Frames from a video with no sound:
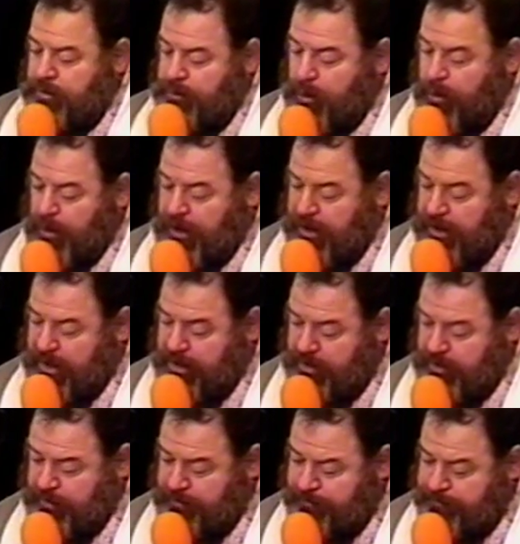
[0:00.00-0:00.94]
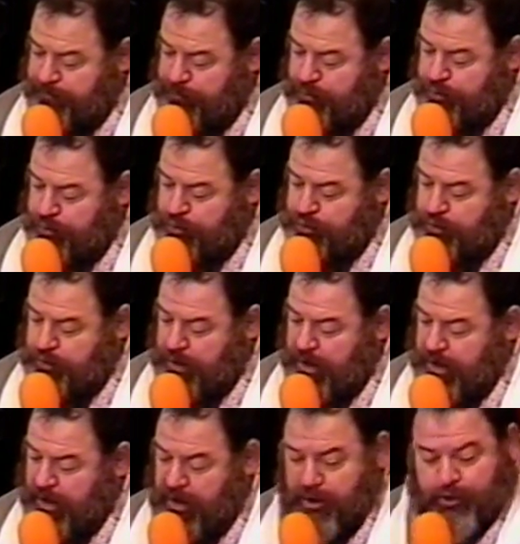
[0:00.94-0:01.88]
Yochanan
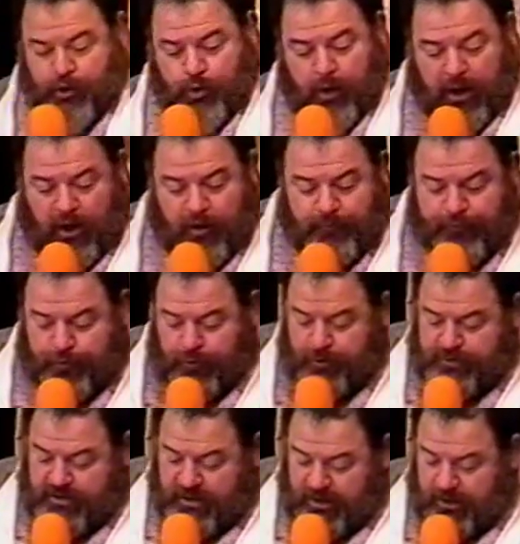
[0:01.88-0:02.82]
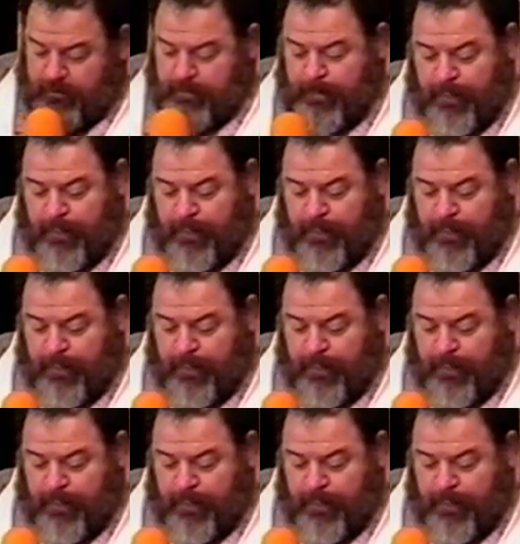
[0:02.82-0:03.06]
uh, 12, 13.